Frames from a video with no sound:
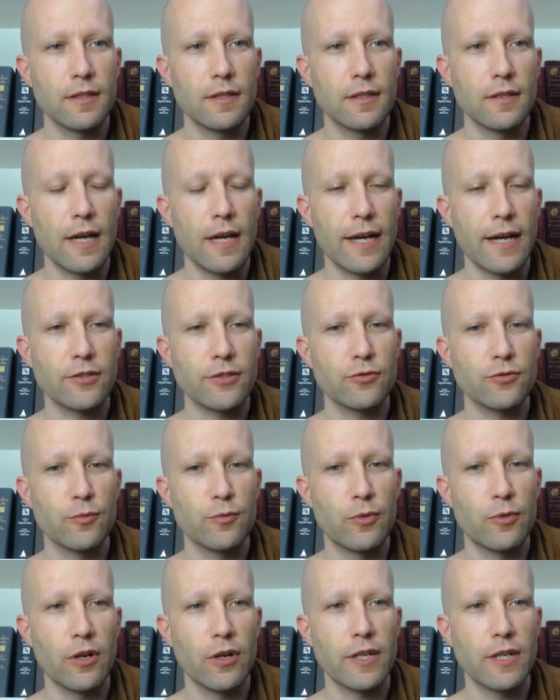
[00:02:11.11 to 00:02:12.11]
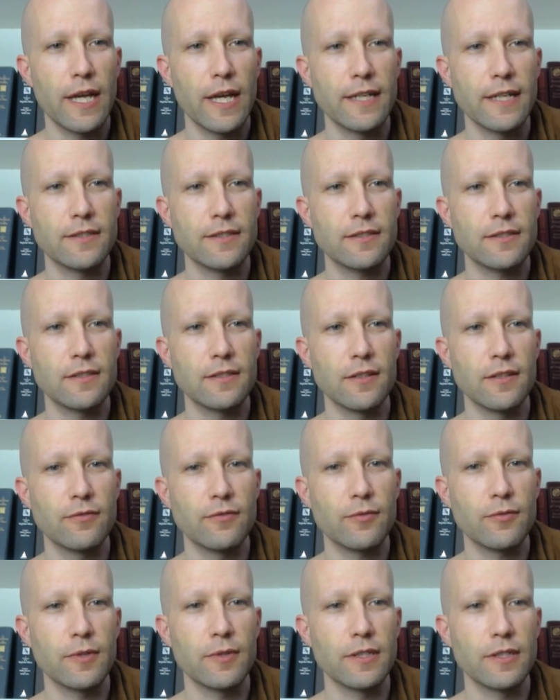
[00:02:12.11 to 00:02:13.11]
actual broadcast
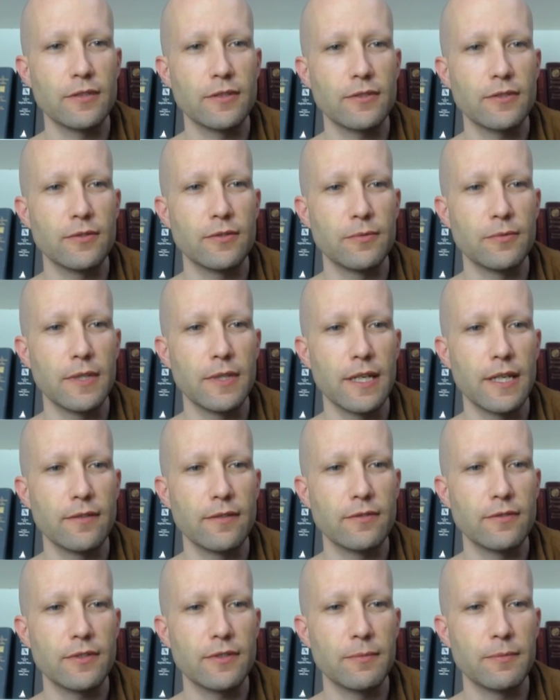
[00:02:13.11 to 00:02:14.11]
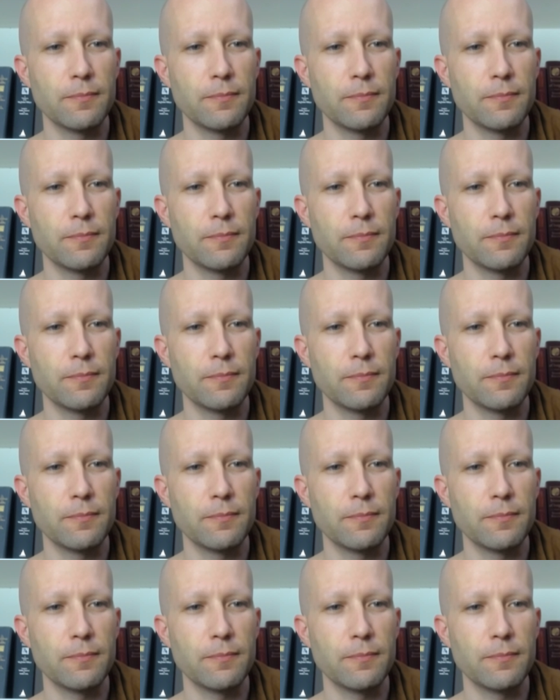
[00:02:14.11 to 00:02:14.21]
software, so we have some